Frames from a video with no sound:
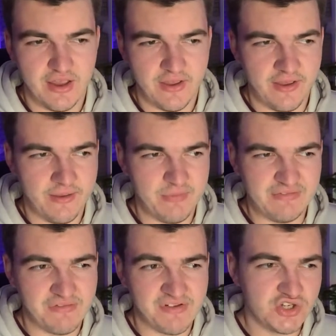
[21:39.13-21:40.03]
If
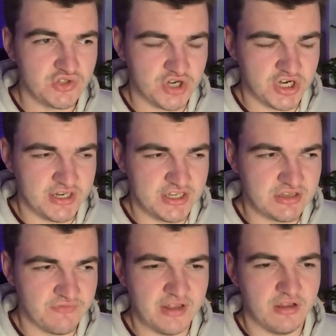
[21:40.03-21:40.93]
they're fast tracking his
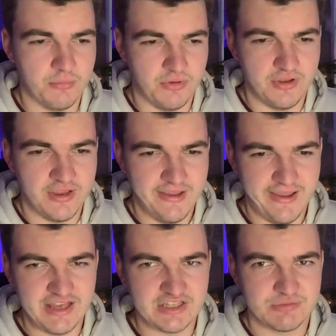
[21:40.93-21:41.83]
development,
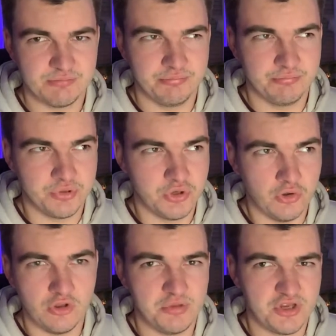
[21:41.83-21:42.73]
it's
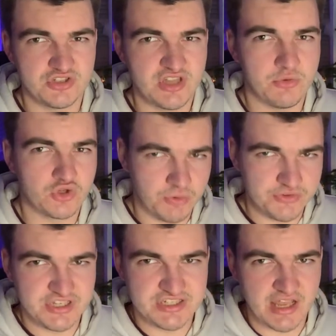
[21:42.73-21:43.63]
purely because they must want
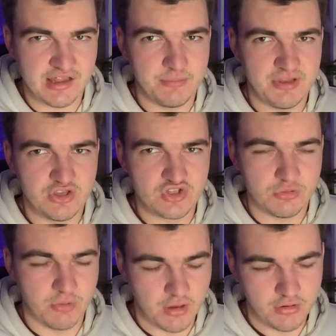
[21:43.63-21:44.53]
to sell him in the
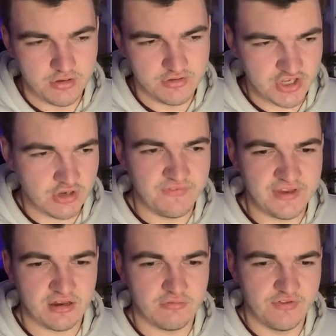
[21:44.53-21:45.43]
summer. It's the only thing I
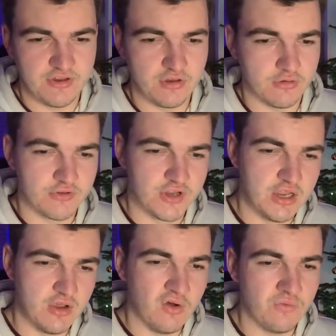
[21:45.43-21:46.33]
can think of.
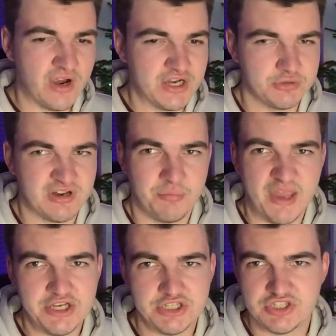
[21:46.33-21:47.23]
Otherwise, you would have
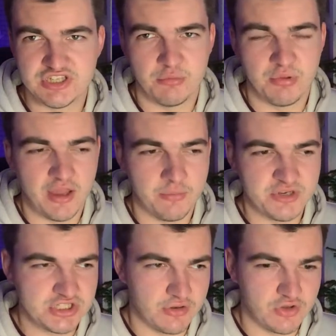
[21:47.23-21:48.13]
patience in a player which
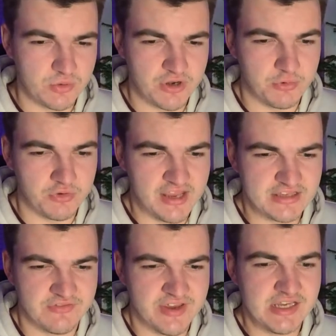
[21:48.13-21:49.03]
is only 21 years
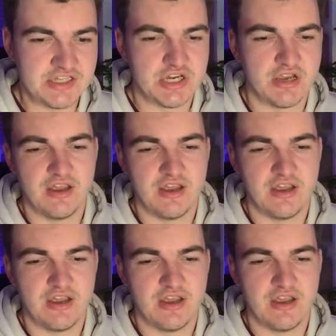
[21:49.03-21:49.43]
of age.